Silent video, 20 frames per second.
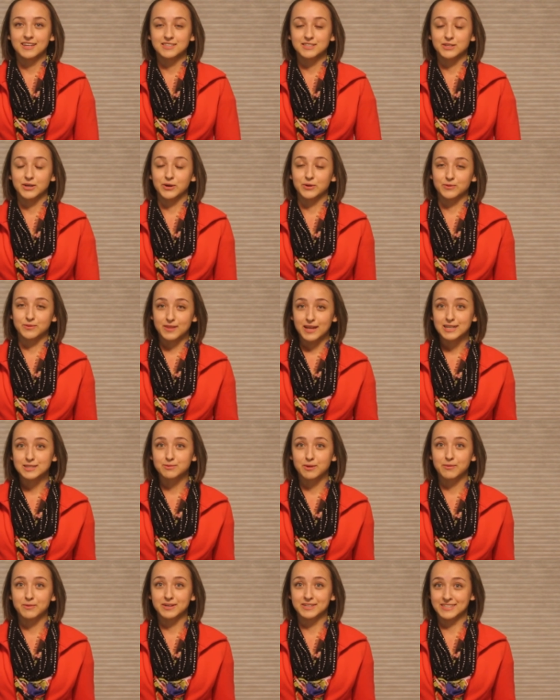So that's
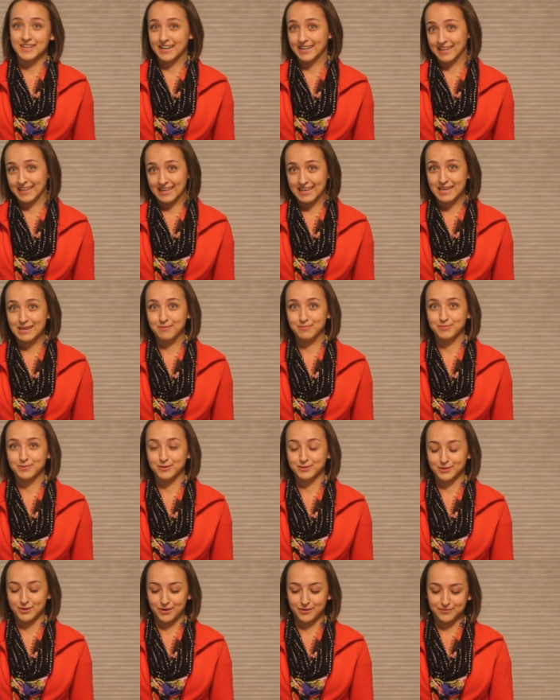why we're deciding to keep
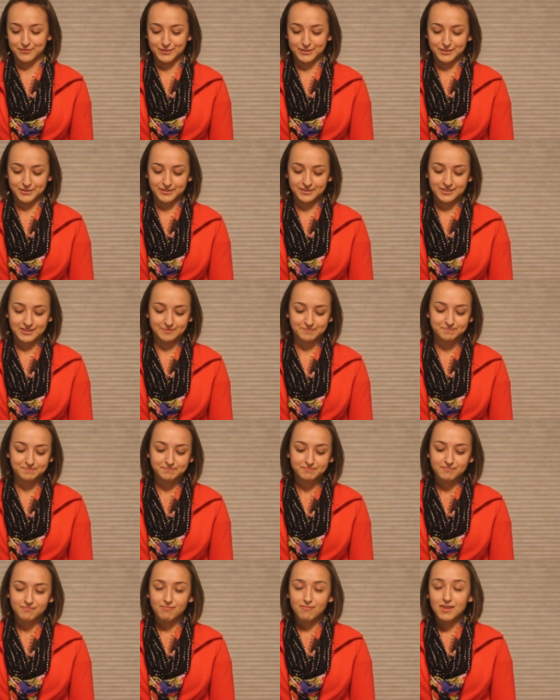those officers.
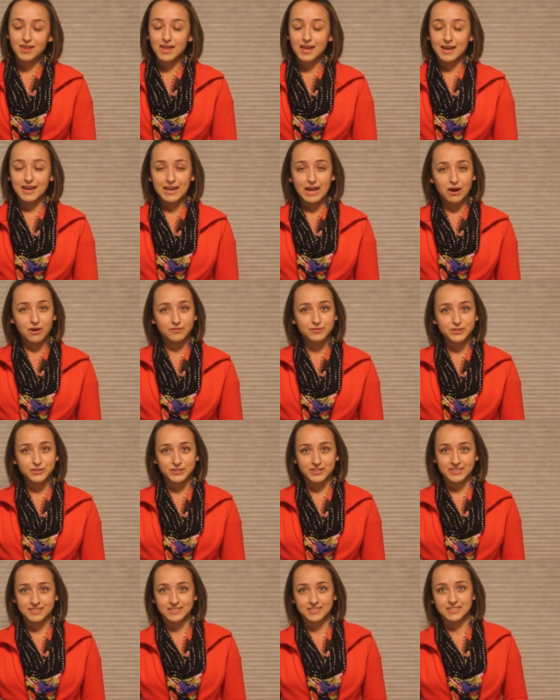And now off to
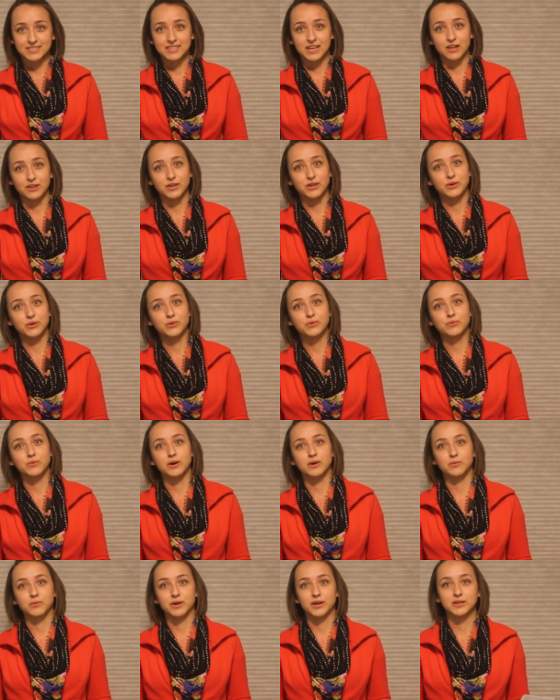Chris to tell you
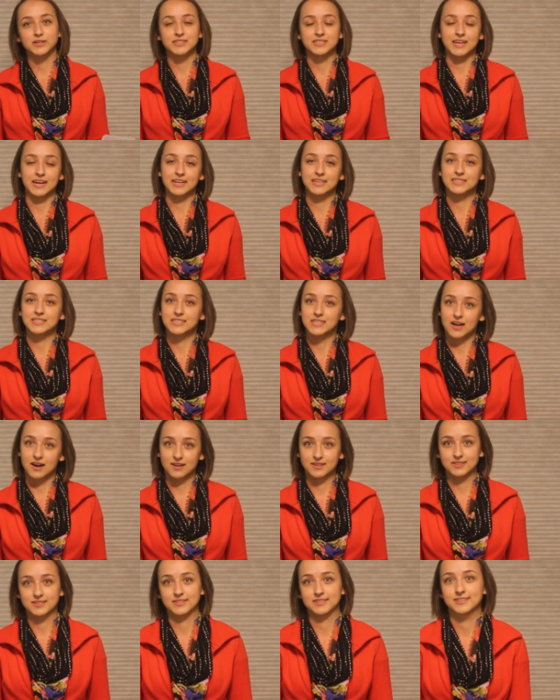what we're deciding to
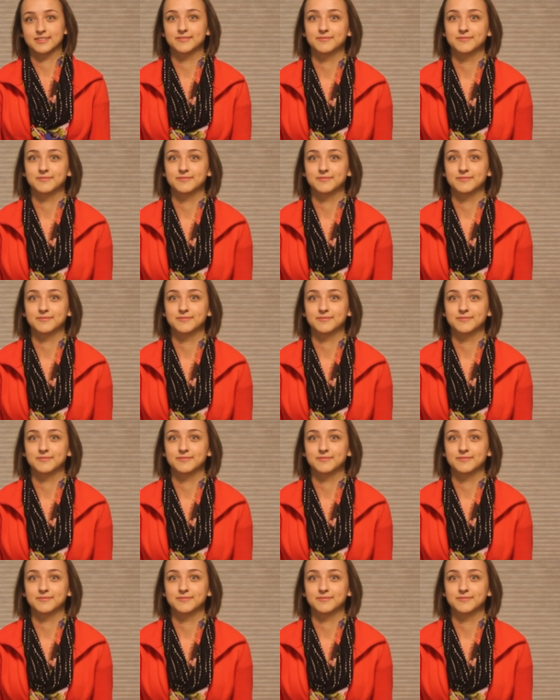cut.